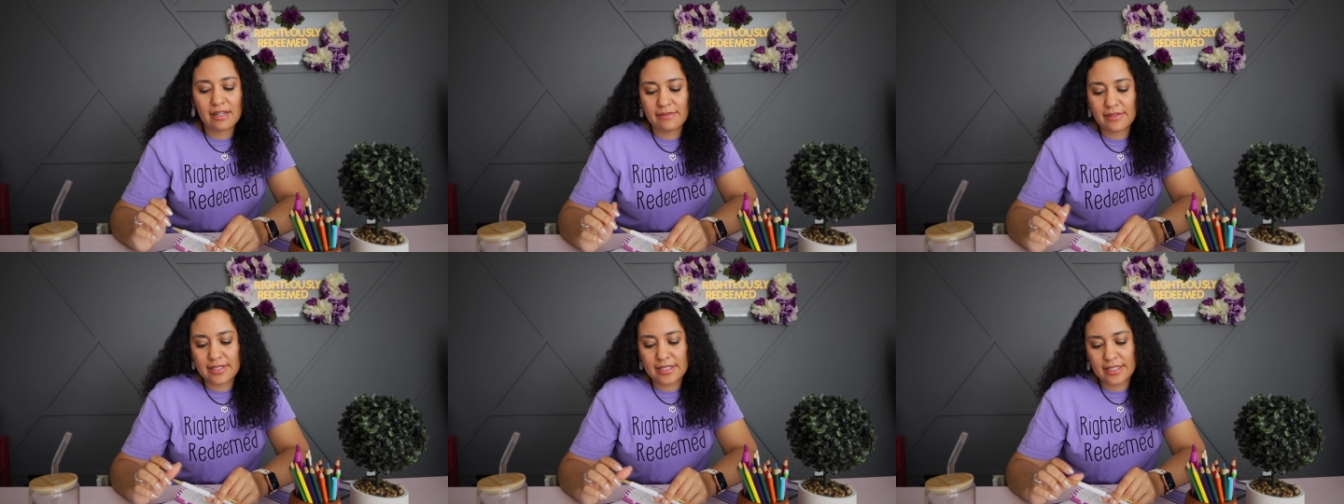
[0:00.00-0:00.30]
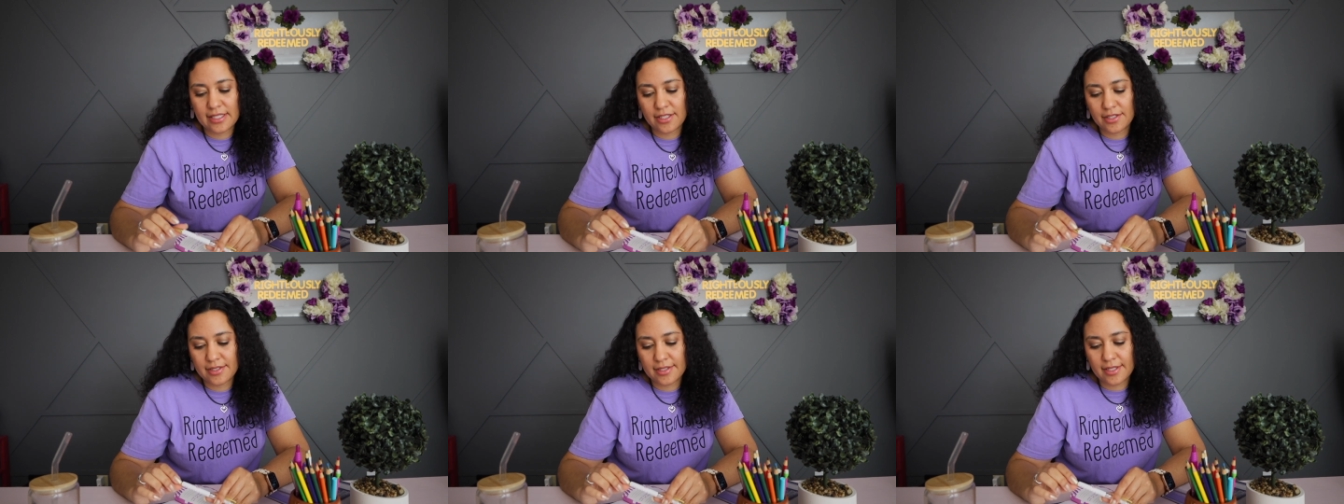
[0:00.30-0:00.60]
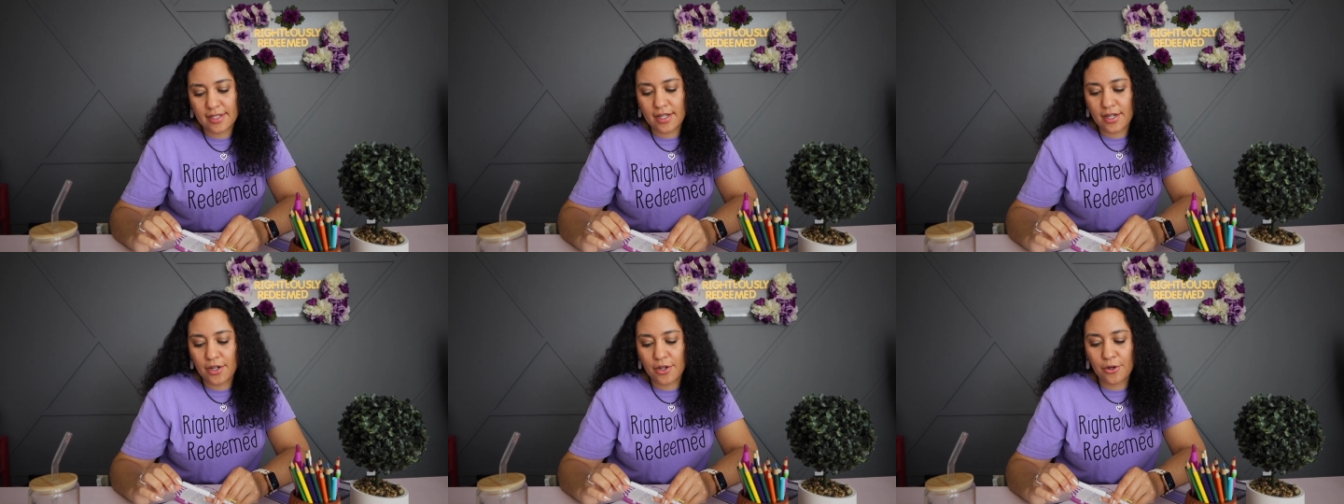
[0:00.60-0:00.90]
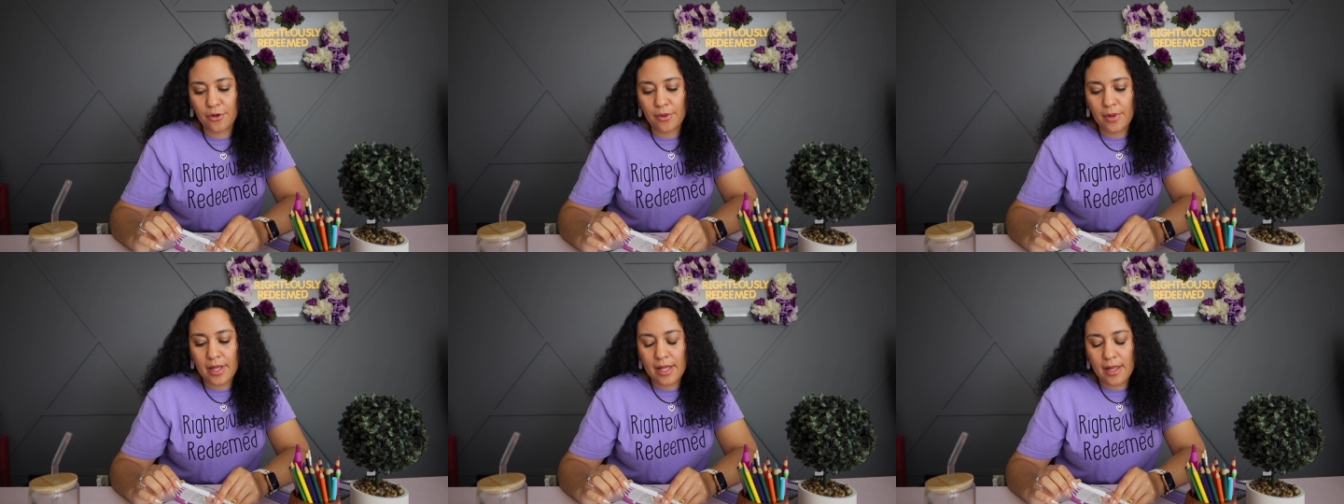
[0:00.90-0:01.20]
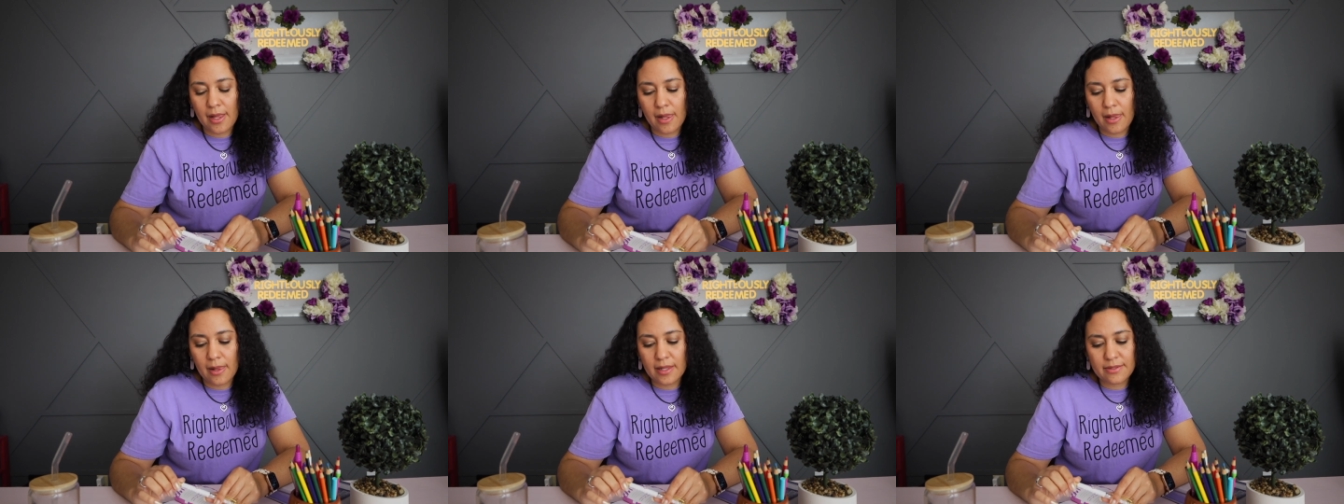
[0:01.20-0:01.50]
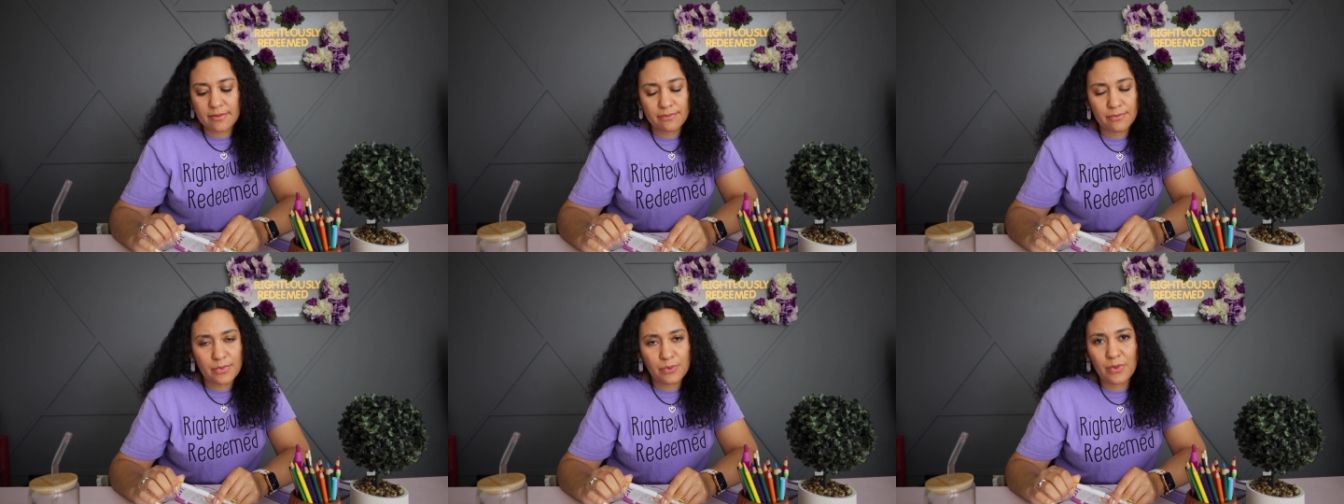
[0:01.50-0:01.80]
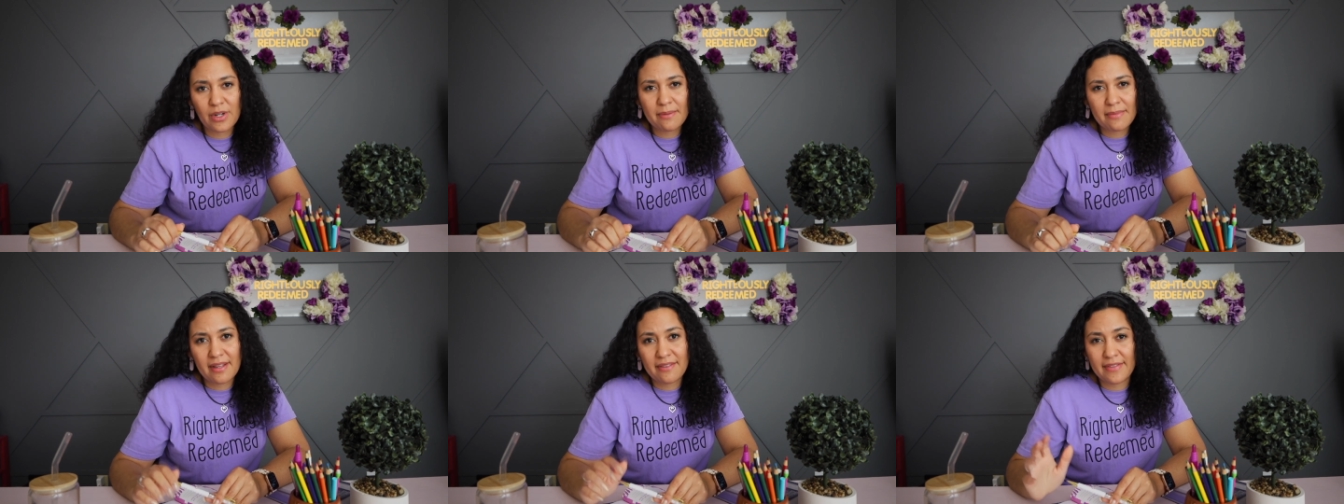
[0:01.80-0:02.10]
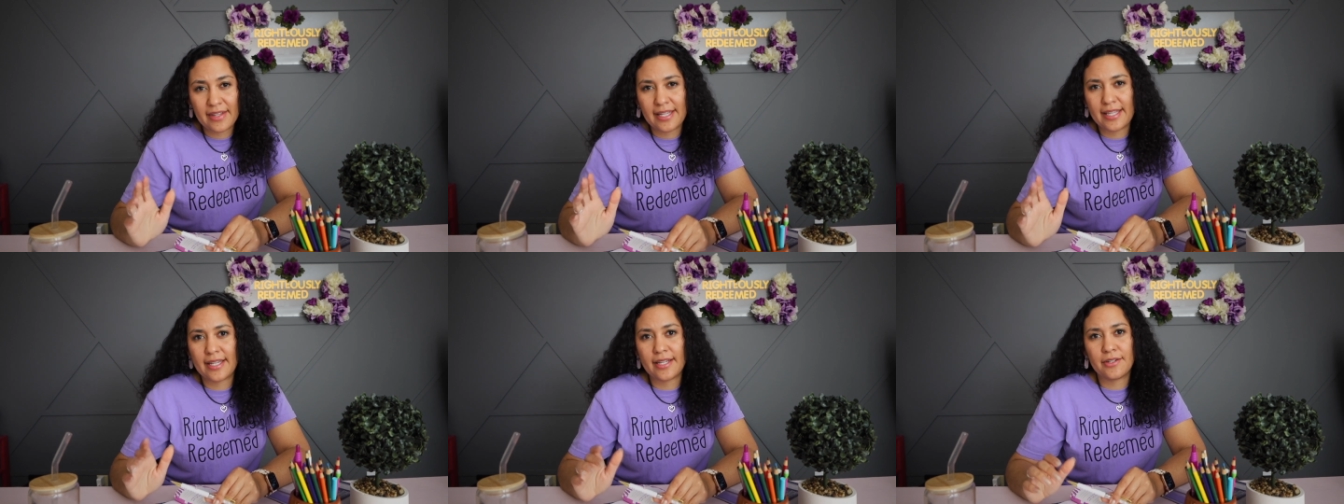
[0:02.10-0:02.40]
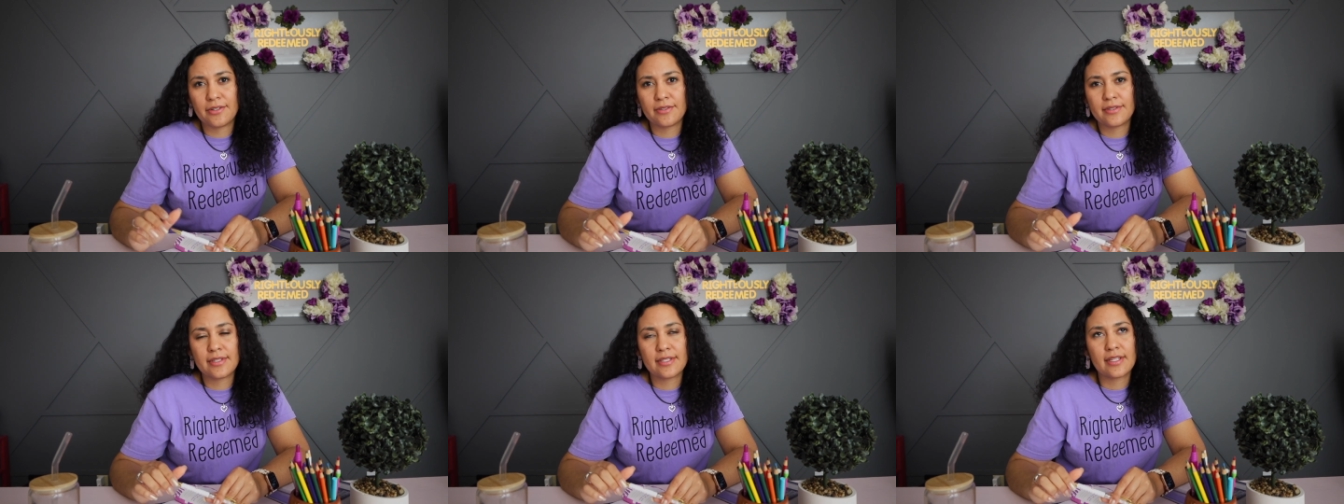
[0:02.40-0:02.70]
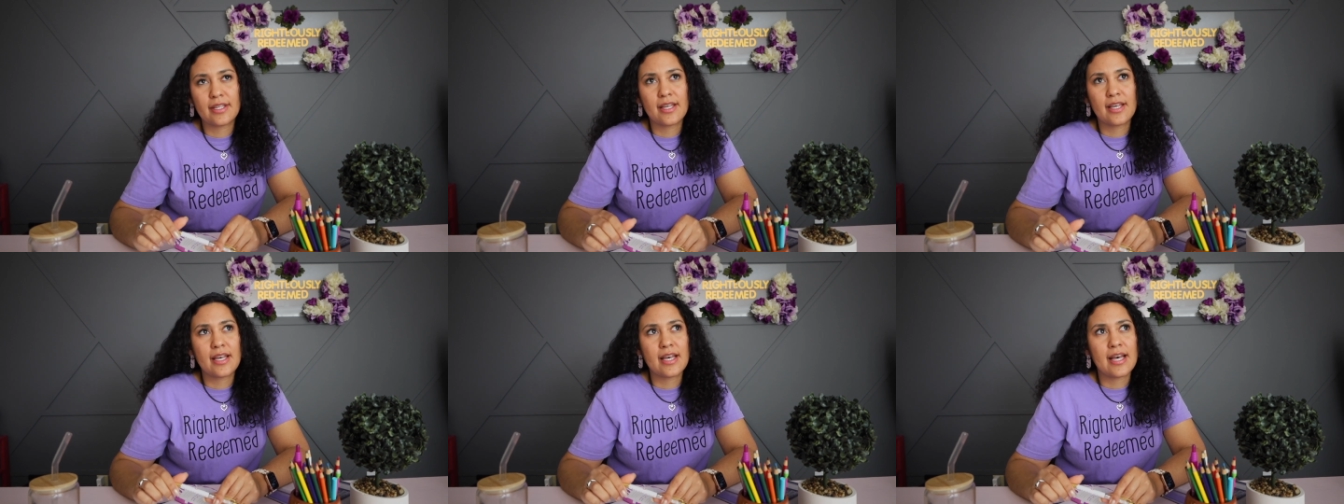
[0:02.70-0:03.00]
of this years ago in one of my videos.